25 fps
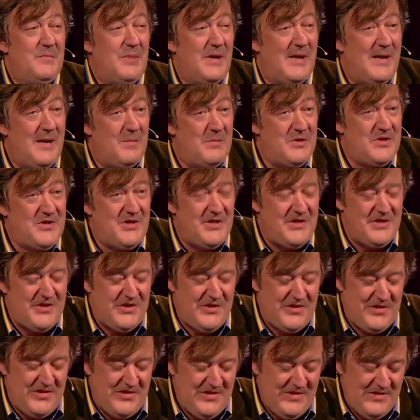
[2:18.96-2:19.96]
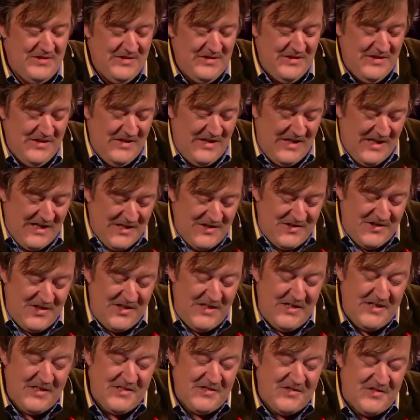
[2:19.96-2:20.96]
polemicist,
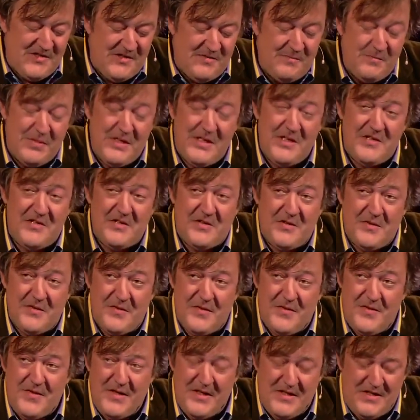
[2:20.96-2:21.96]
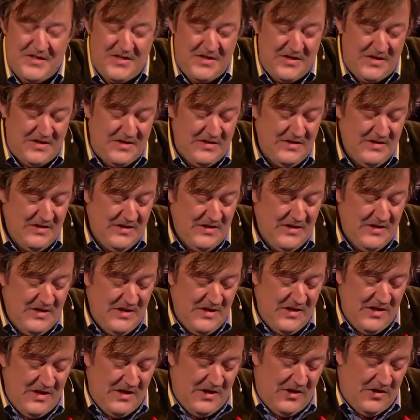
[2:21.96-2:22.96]
essayist, and political thinker
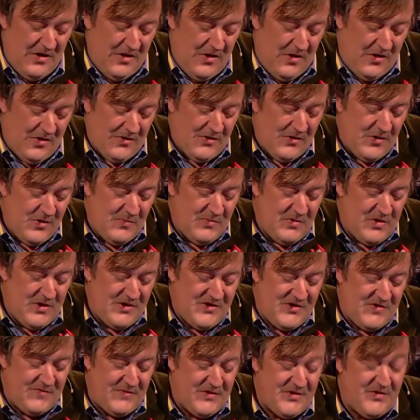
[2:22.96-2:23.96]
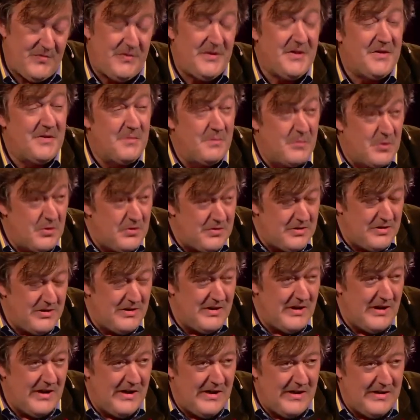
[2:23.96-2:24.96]
on whom Christopher has written a book
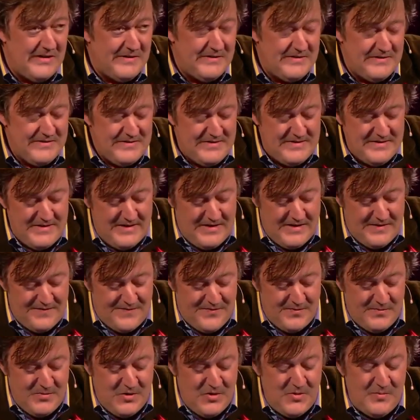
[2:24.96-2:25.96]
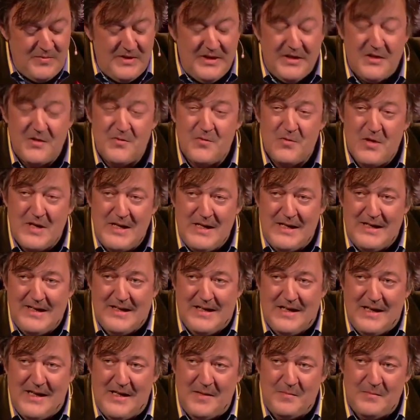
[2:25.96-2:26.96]
and from whom he can rightly
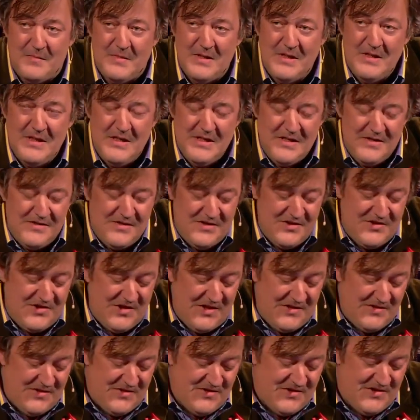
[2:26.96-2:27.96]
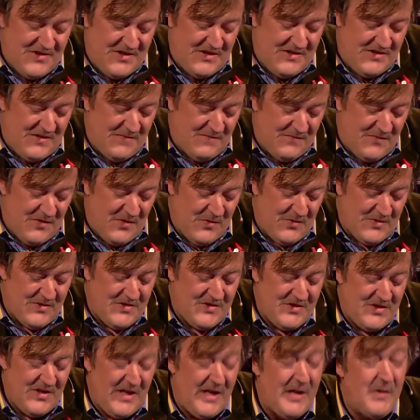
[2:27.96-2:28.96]
claim descendancy and
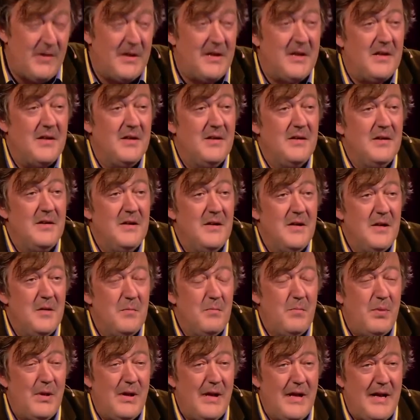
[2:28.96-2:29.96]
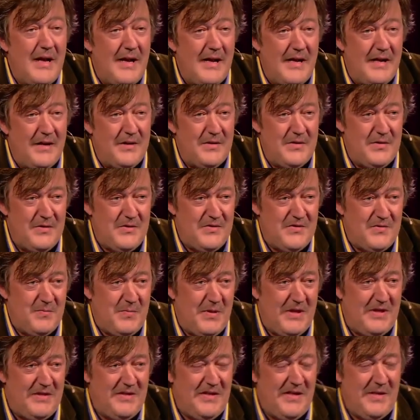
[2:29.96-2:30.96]
influence. Eric Blair, whose
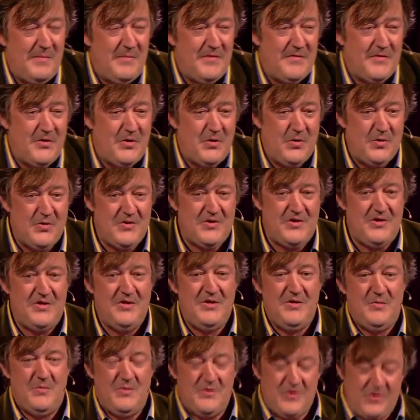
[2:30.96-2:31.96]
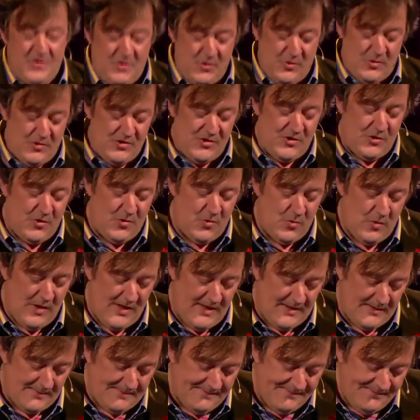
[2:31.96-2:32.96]
pen name, of course, was George
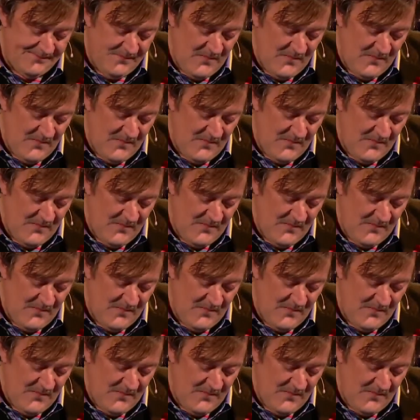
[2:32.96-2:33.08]
Orwell.